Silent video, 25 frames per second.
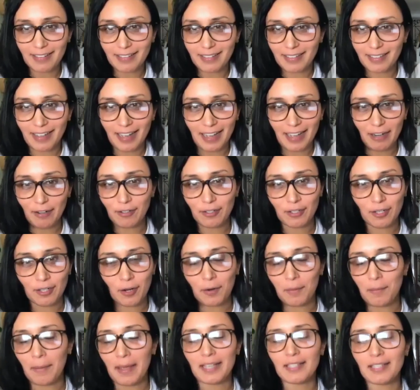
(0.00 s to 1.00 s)
I don't
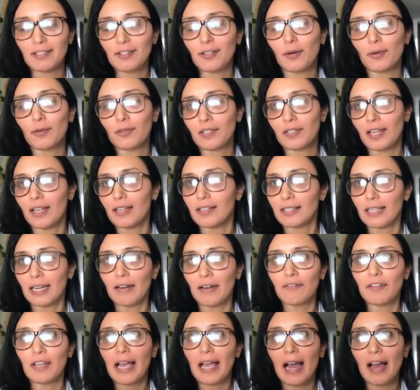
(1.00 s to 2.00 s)
know, it makes no sense. And
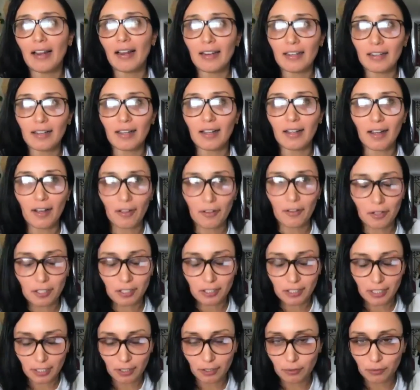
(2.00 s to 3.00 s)
if they had other
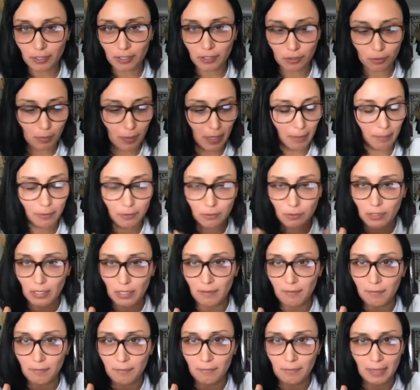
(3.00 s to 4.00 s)
children to be able to give
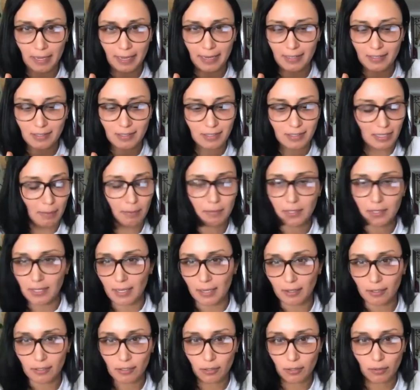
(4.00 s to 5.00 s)
like stem
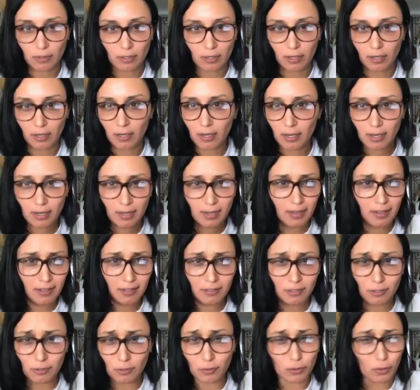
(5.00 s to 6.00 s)
cells or
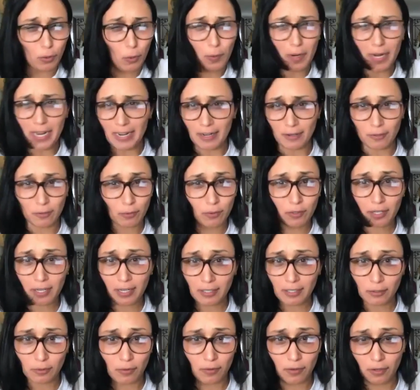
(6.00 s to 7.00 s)
to donate an organ
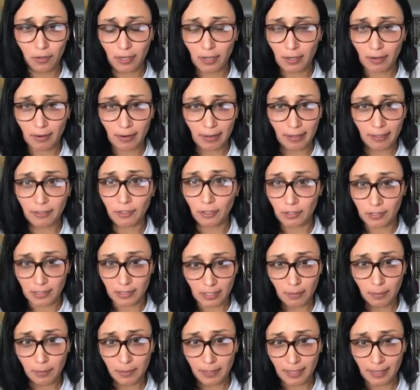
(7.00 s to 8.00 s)
to their elder
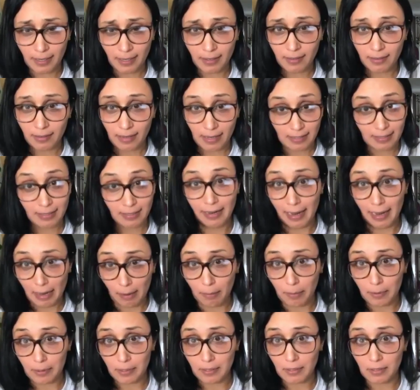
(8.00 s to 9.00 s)
sibling, as it
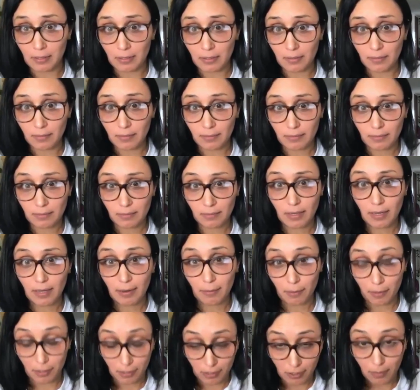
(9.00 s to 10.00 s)
happens
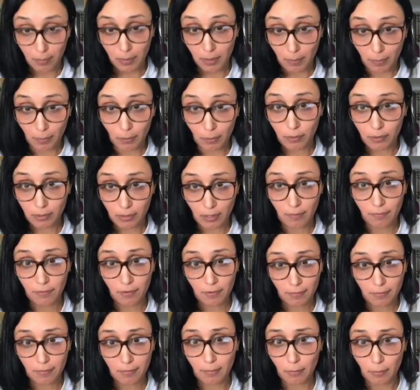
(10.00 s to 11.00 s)
with some people who suffer
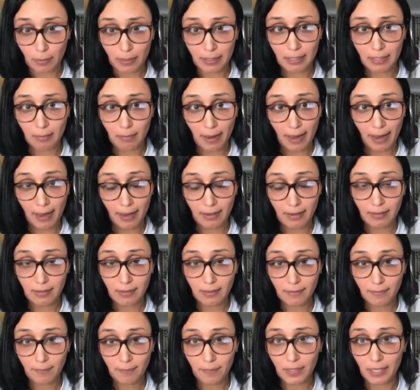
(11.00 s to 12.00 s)
from really bad
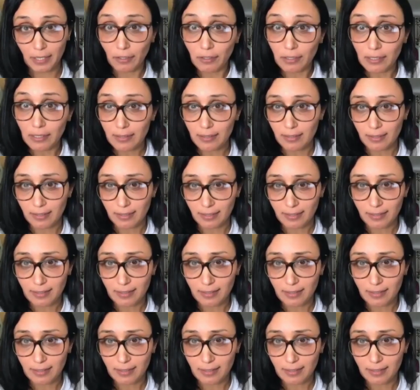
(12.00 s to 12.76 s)
illnesses,